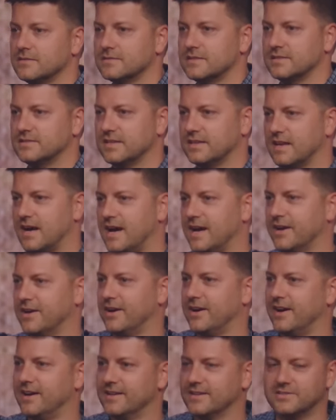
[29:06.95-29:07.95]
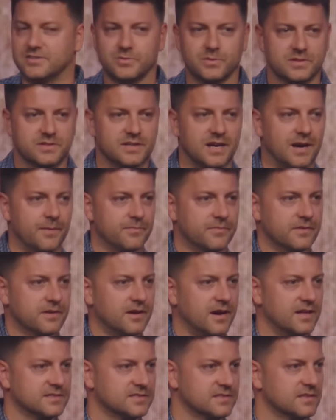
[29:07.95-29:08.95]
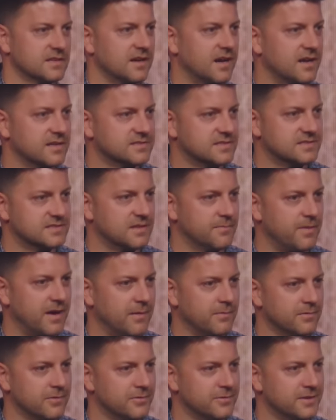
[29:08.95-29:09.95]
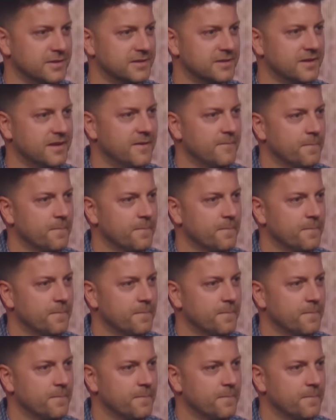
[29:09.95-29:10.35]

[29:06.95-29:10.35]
to deny God and to adopt the gods and the goddesses of the Babylonian.